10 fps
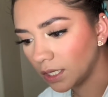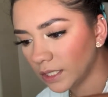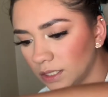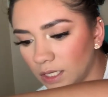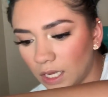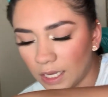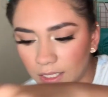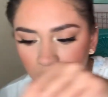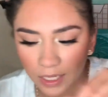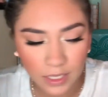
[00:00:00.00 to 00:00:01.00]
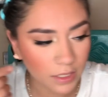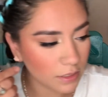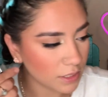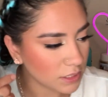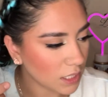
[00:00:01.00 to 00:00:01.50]
This highlight
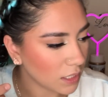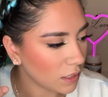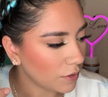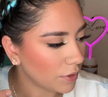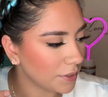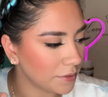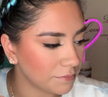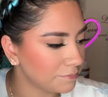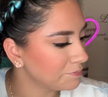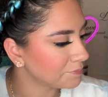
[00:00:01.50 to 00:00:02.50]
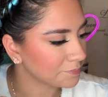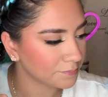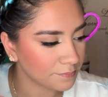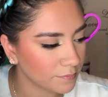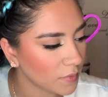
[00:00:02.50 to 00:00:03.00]
right here,
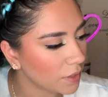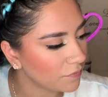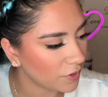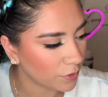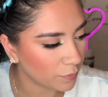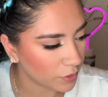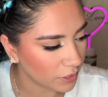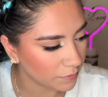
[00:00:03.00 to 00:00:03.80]
very pretty.